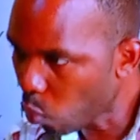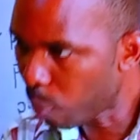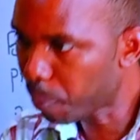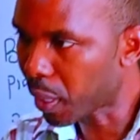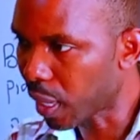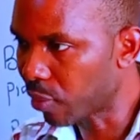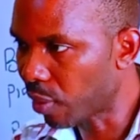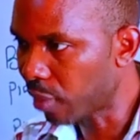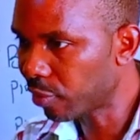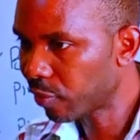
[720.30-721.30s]
in one
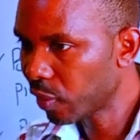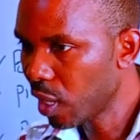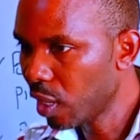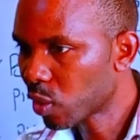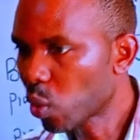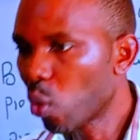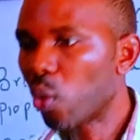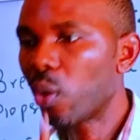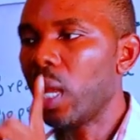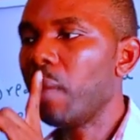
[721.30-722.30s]
paragraph.
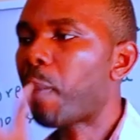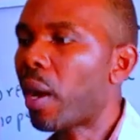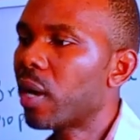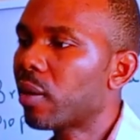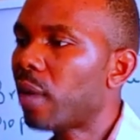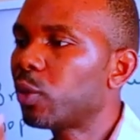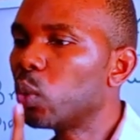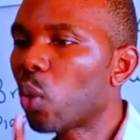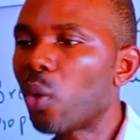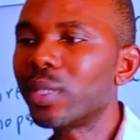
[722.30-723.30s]
So a paragraph
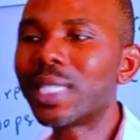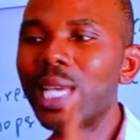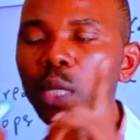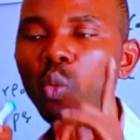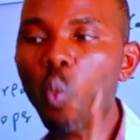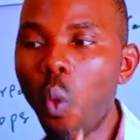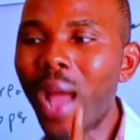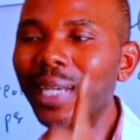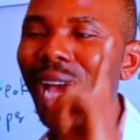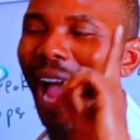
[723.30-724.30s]
should contain
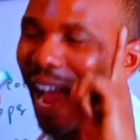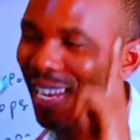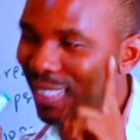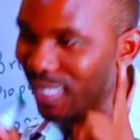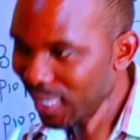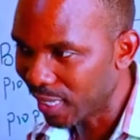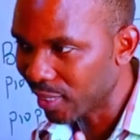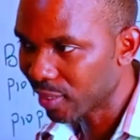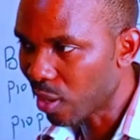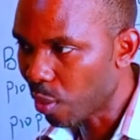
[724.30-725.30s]
one
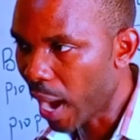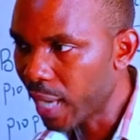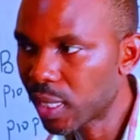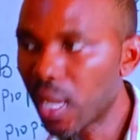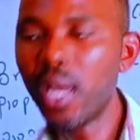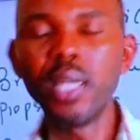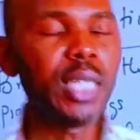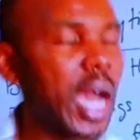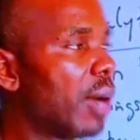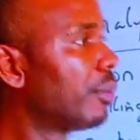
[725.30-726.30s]
idea. All right.
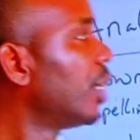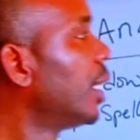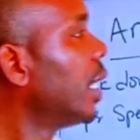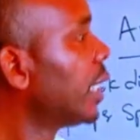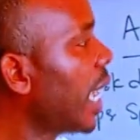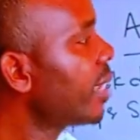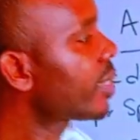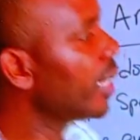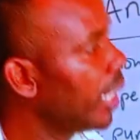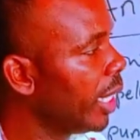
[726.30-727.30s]
Now, the
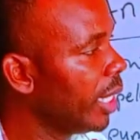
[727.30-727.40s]
next thing